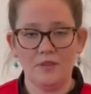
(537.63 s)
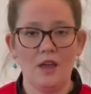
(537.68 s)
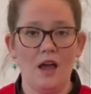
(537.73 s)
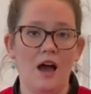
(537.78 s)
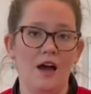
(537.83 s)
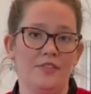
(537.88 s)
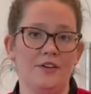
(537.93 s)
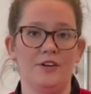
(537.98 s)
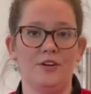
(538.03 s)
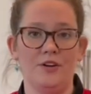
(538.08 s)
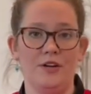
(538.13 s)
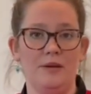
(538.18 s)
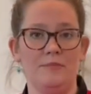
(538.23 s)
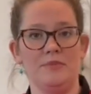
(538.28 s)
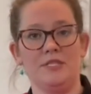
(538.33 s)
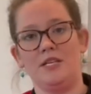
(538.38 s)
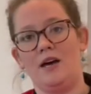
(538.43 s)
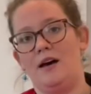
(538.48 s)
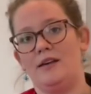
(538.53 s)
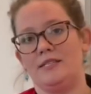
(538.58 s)
Other cream
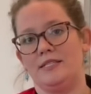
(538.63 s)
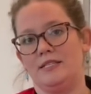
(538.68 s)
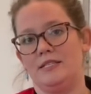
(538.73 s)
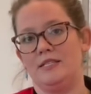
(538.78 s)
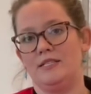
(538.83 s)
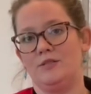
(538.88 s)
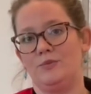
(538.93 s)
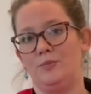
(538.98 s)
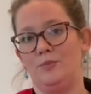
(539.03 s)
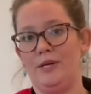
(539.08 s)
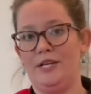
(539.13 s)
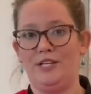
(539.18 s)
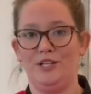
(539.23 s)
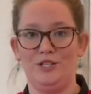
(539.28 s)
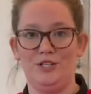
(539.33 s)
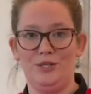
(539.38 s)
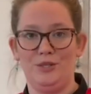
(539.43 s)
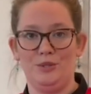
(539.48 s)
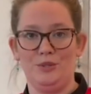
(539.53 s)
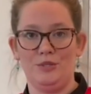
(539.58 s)
sauces, we
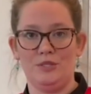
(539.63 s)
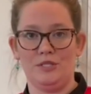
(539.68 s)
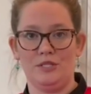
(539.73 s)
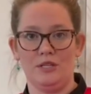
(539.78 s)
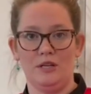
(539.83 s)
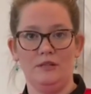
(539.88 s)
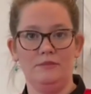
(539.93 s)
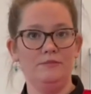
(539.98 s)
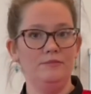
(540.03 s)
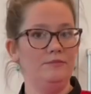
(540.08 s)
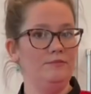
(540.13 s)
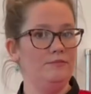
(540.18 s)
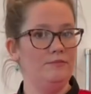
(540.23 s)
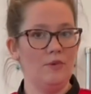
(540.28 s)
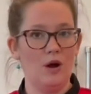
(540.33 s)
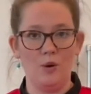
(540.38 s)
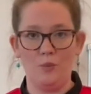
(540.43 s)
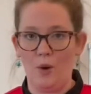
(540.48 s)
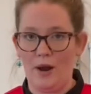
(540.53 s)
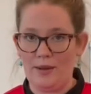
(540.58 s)
could use
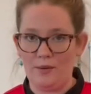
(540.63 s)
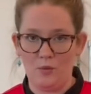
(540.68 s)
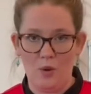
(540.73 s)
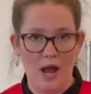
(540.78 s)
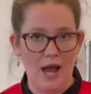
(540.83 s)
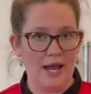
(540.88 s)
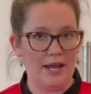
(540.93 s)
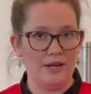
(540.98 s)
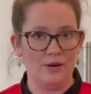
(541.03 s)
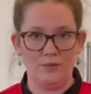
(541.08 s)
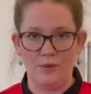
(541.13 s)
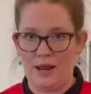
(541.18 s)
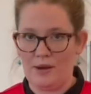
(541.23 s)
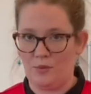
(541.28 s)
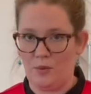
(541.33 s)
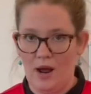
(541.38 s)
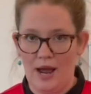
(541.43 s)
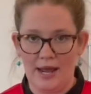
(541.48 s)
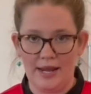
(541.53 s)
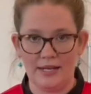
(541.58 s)
a white wine, a red
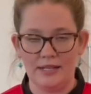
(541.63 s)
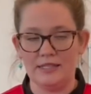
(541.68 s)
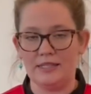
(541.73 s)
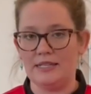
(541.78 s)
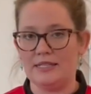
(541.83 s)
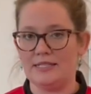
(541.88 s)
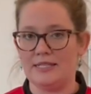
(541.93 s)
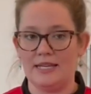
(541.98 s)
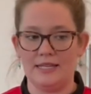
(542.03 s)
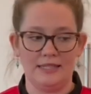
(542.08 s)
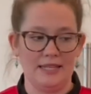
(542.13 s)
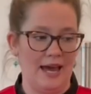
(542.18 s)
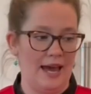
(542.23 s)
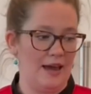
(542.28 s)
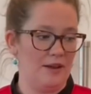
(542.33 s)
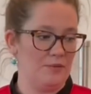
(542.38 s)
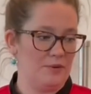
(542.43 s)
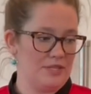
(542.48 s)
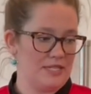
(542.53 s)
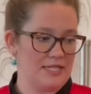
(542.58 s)
wine, things like
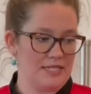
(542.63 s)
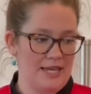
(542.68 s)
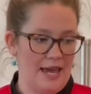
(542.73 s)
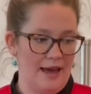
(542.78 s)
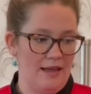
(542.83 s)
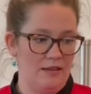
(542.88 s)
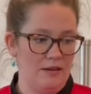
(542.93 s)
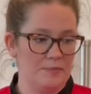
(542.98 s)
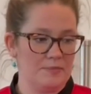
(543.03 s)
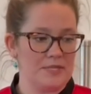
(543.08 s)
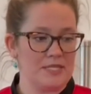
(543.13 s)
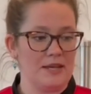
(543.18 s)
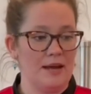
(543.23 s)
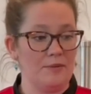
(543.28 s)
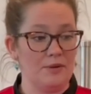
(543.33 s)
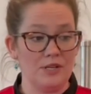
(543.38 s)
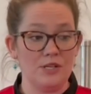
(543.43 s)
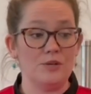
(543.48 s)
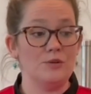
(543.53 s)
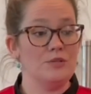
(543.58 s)
that. With scallops, I
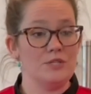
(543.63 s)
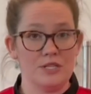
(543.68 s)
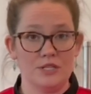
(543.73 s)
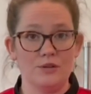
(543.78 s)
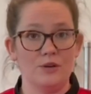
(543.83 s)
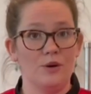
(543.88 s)
would use either